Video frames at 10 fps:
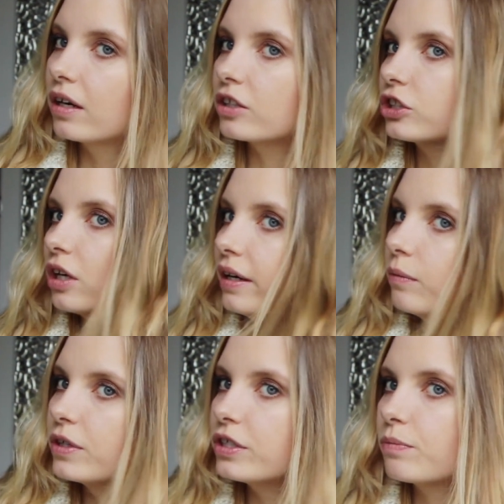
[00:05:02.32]
Lux
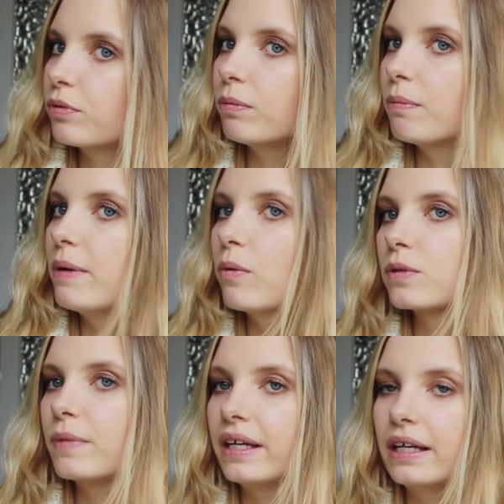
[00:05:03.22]
Shine, which is probably
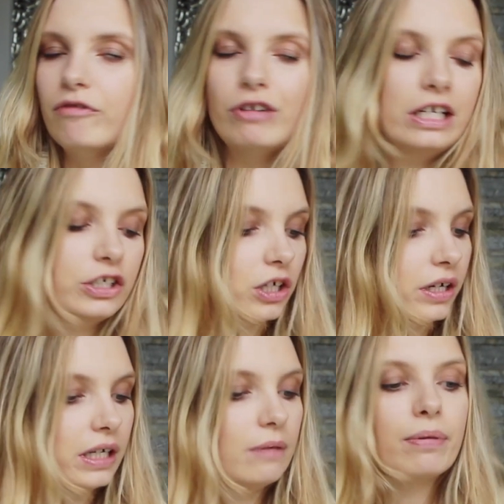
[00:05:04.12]
what's making it really
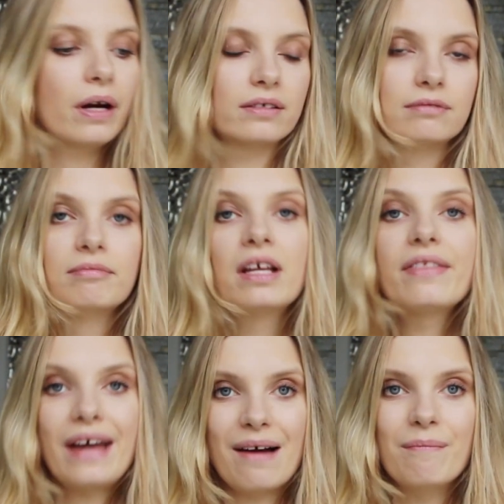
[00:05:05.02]
shiny, but
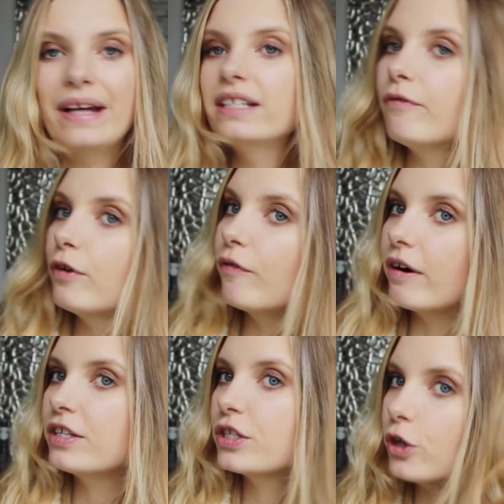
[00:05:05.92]
that made it feel
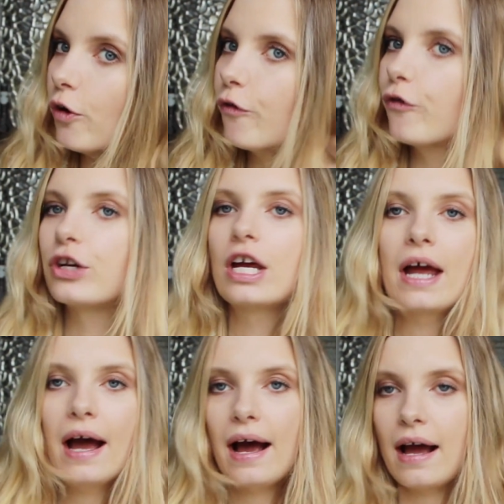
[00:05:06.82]
very soft
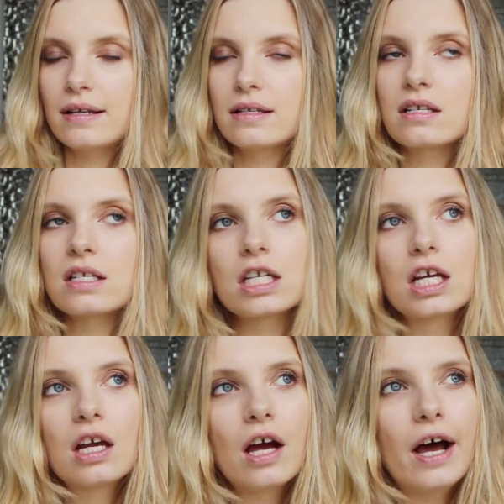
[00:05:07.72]
and
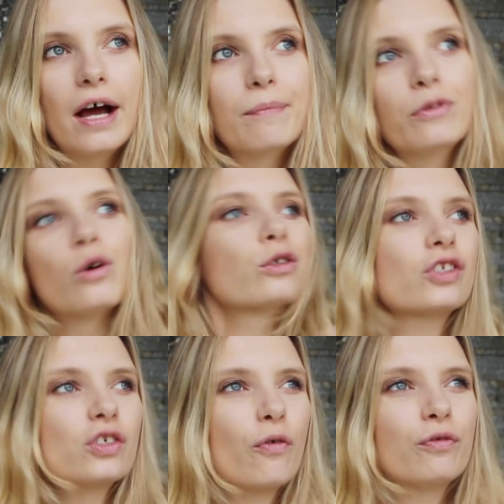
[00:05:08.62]
not
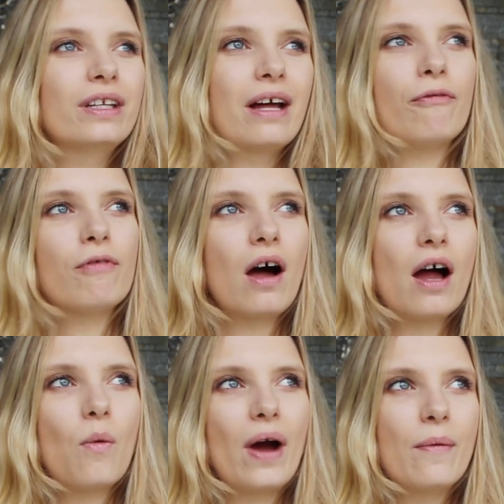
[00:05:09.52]
soft in that
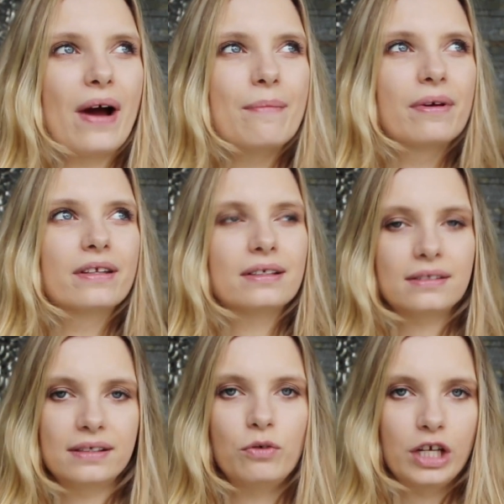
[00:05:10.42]
flyaway way, but the
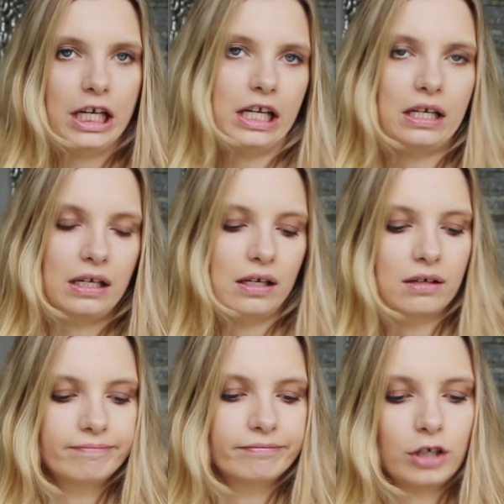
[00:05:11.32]

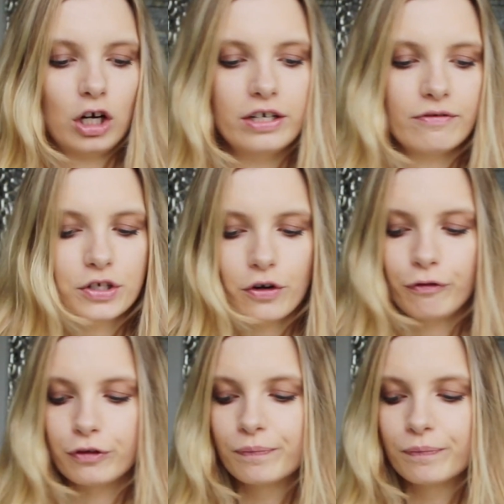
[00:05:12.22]
silky kind of soft.